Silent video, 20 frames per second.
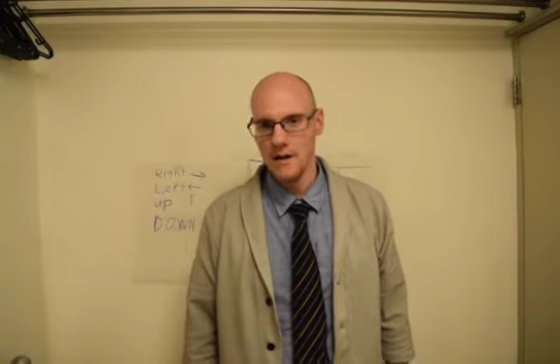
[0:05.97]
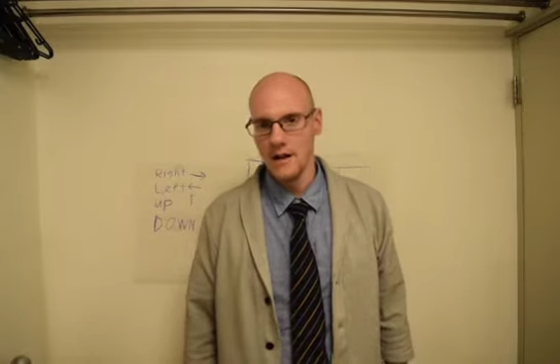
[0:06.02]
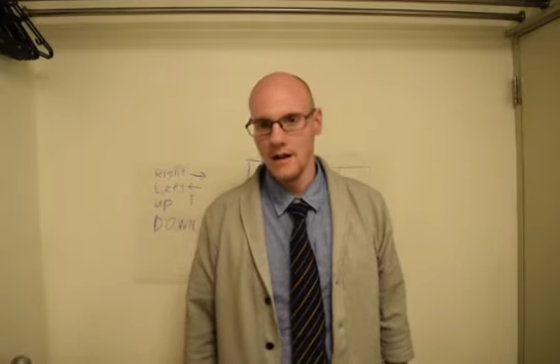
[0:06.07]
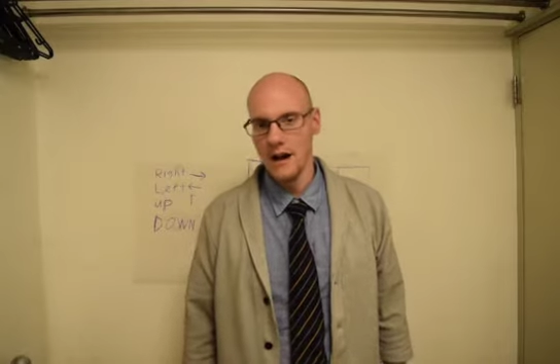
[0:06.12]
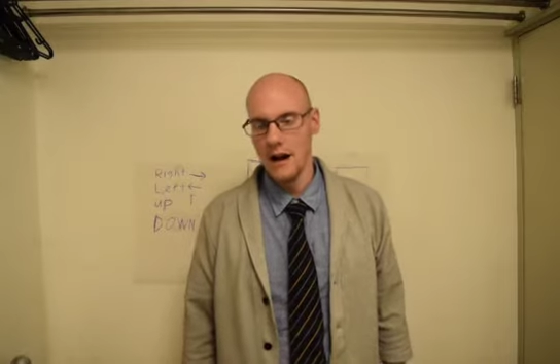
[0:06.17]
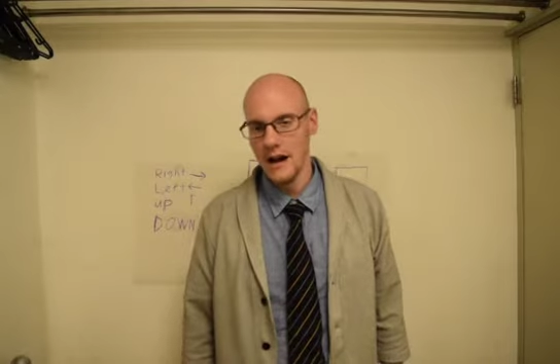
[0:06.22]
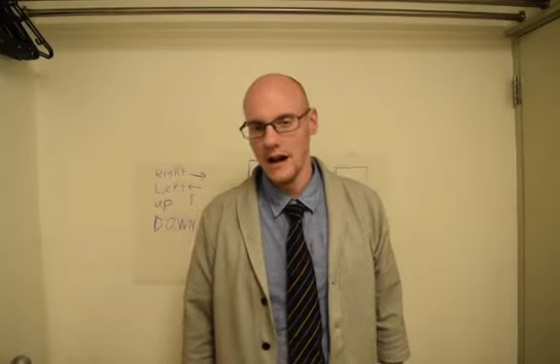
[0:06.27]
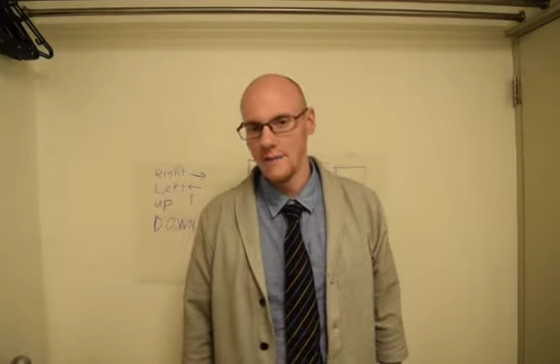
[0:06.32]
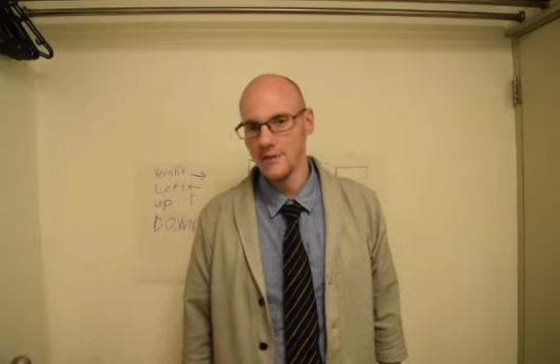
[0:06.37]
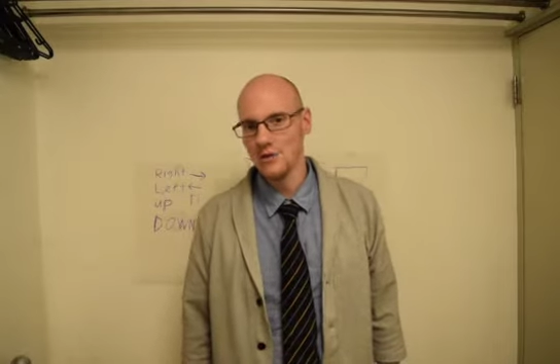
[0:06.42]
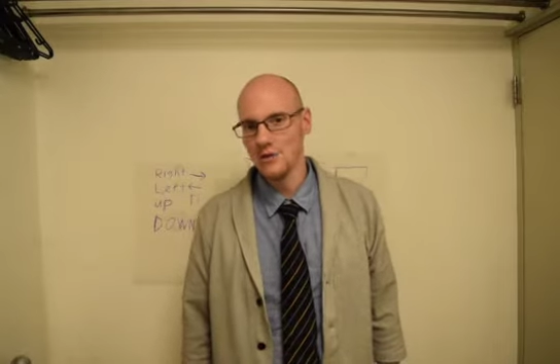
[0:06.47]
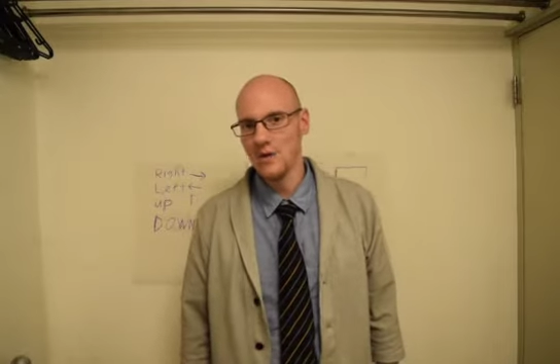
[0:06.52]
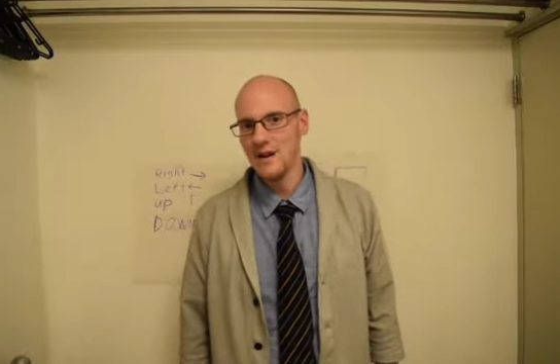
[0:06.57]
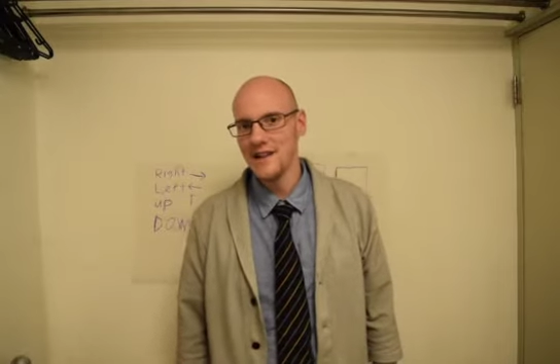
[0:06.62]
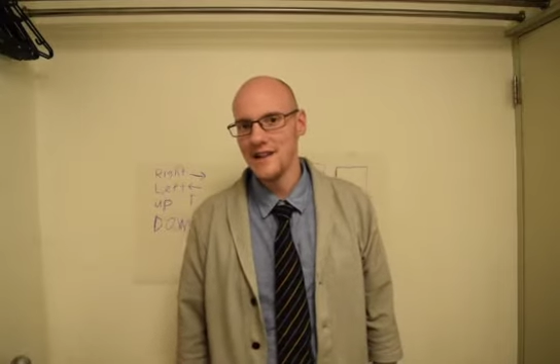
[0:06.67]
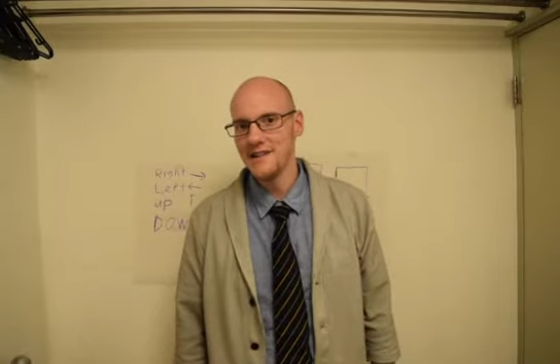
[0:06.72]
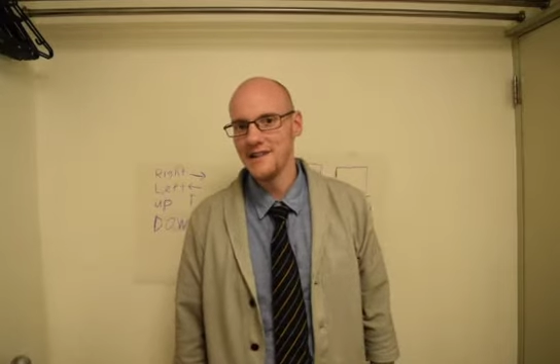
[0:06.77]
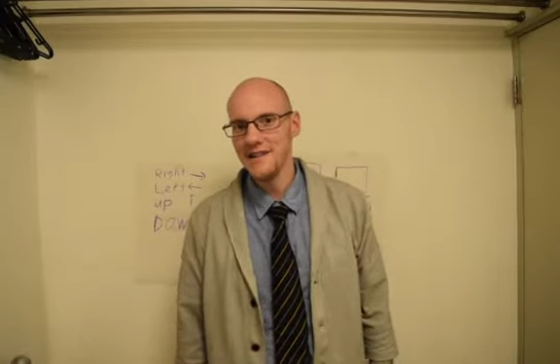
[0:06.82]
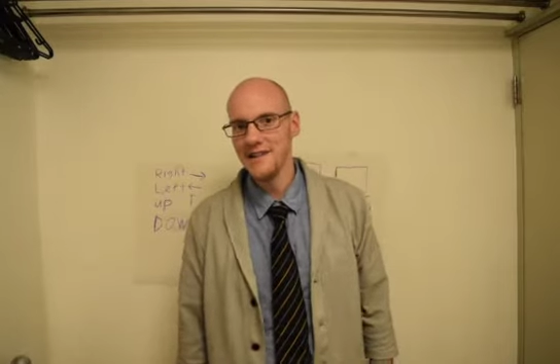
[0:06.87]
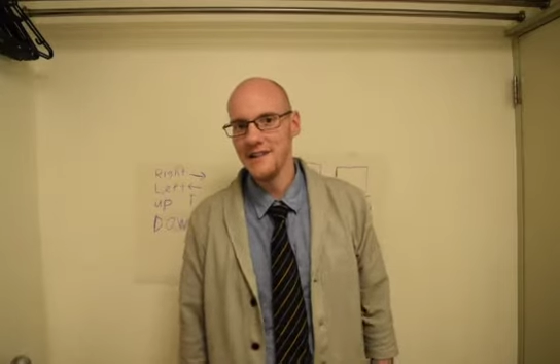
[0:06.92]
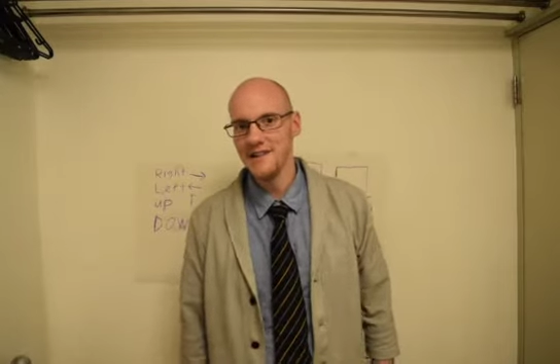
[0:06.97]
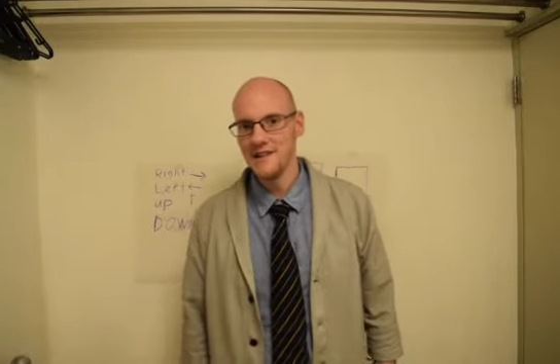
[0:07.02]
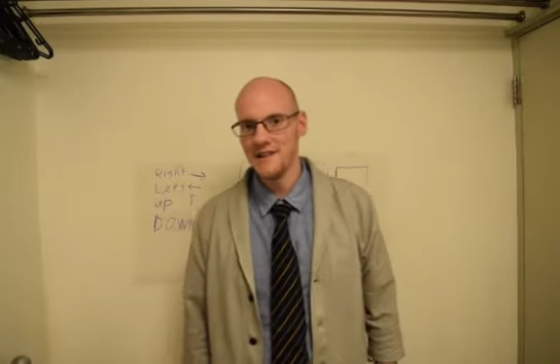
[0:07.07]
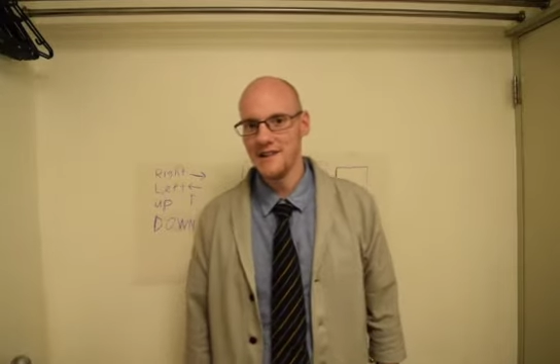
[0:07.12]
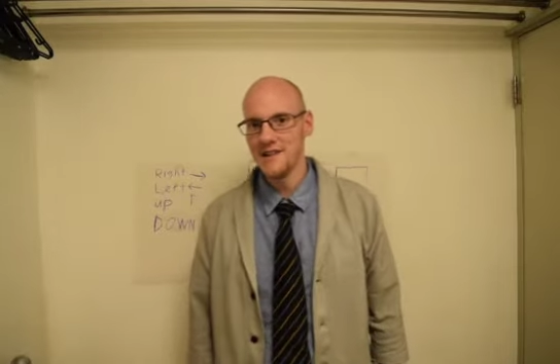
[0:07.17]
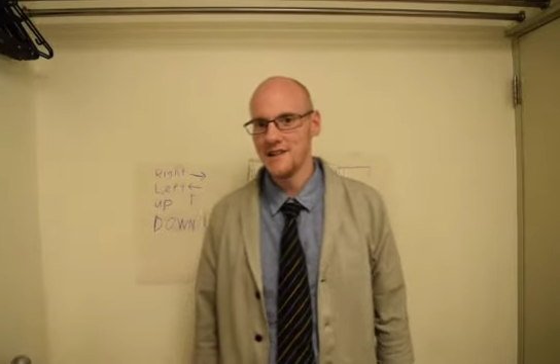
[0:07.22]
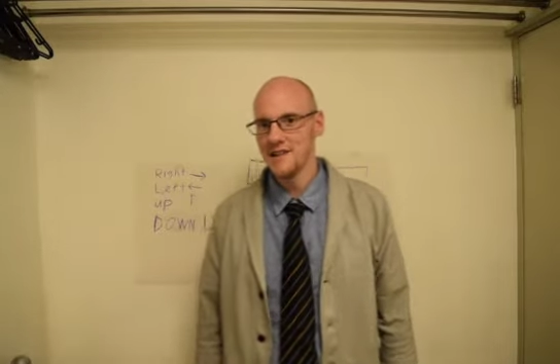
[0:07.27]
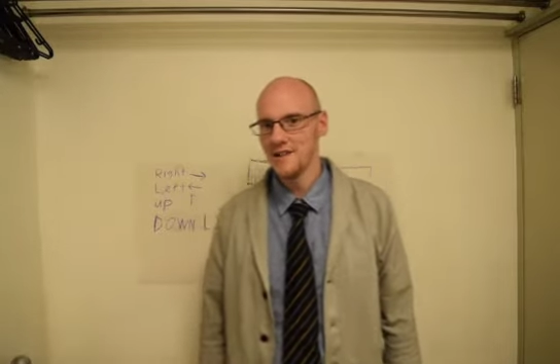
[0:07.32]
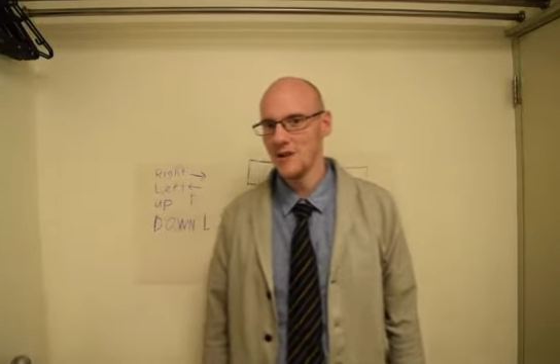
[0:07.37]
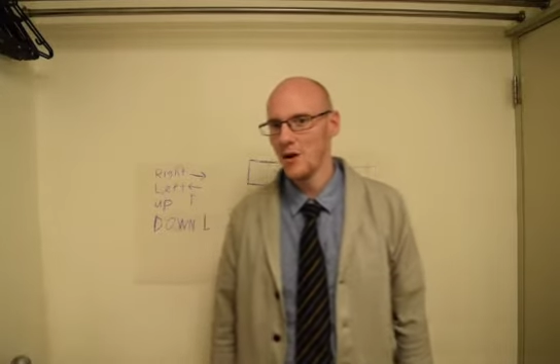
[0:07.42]
I am 26
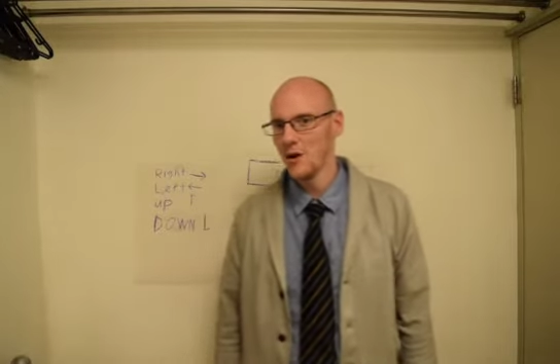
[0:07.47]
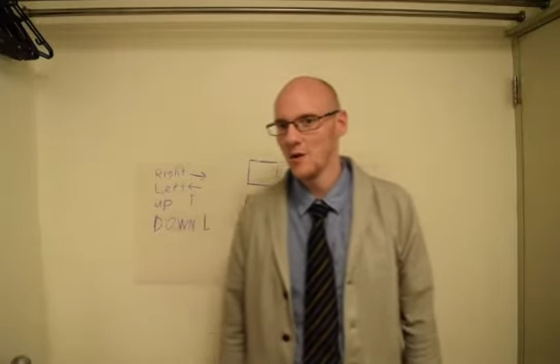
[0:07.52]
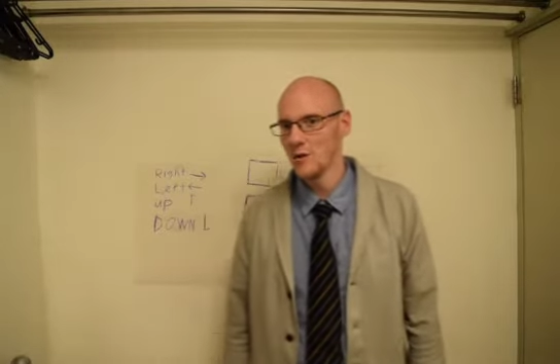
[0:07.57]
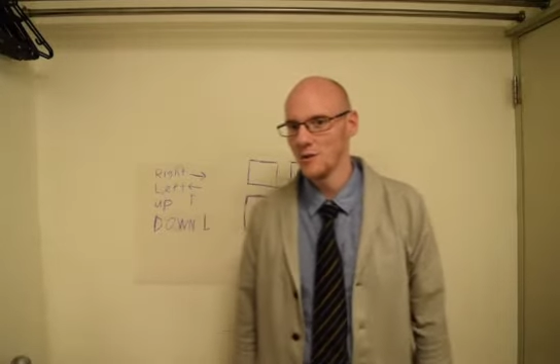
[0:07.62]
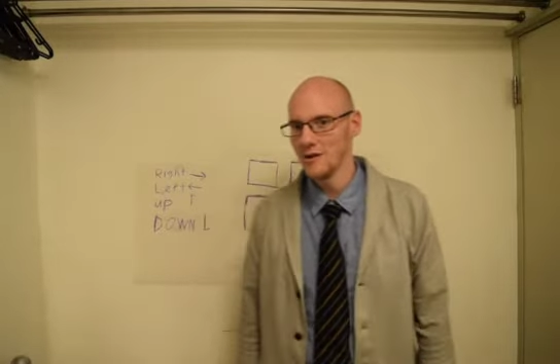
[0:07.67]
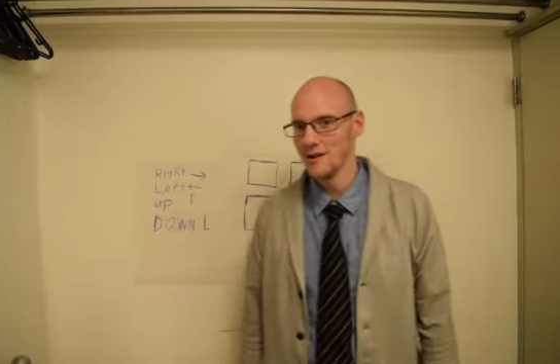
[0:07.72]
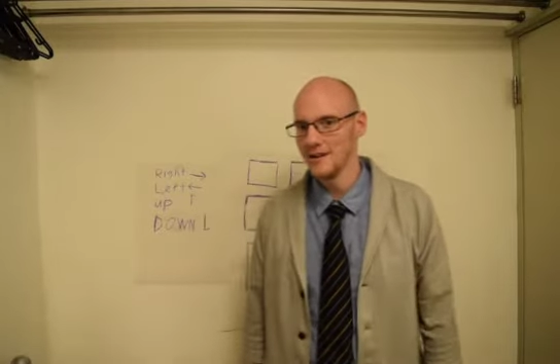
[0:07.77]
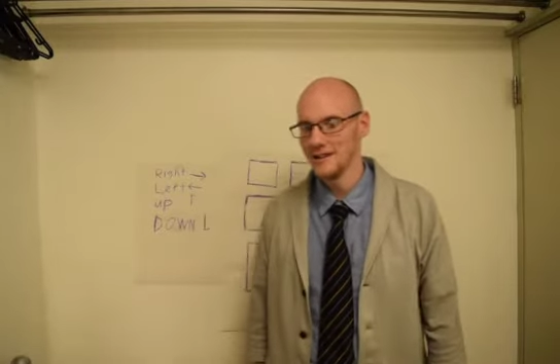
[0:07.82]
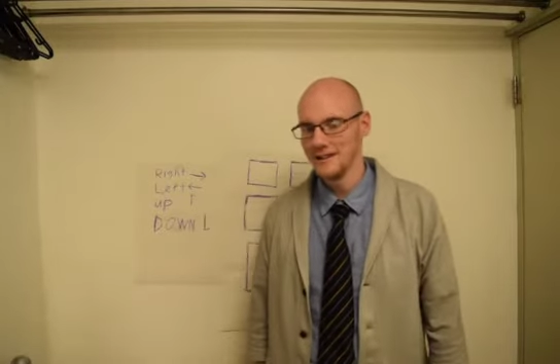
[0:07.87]
years old.